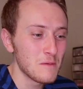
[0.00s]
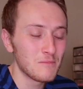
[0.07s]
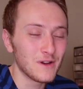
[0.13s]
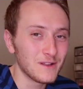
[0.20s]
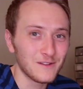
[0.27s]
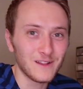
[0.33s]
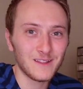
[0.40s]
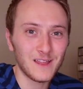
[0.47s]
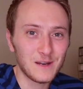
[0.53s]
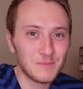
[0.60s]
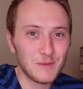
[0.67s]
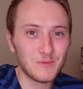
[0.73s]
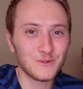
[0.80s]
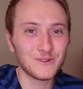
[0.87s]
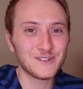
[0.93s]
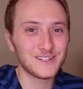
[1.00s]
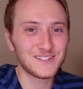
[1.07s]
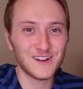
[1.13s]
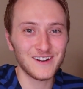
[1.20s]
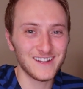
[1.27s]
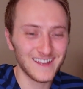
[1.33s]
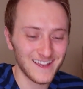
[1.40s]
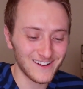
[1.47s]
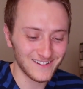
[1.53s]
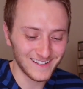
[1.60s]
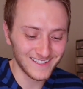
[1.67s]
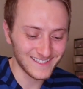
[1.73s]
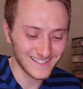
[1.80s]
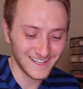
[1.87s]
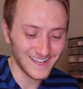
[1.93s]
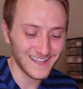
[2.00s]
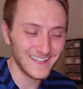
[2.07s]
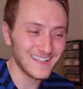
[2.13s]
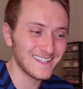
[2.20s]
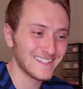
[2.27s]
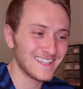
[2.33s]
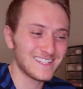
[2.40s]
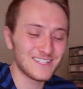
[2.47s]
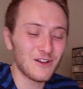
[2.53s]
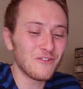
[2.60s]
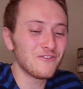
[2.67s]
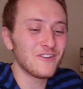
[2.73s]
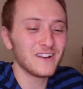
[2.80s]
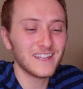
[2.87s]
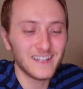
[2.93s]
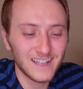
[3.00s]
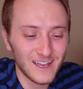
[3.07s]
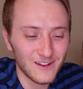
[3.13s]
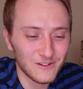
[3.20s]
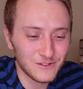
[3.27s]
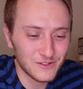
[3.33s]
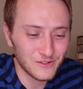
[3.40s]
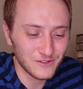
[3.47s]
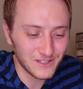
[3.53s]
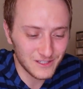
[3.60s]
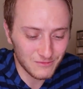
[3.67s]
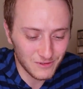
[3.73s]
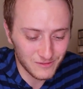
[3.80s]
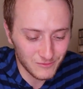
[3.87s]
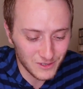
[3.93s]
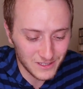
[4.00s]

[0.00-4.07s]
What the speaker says: But a lot of people who are just starting out, it's so funny how true this one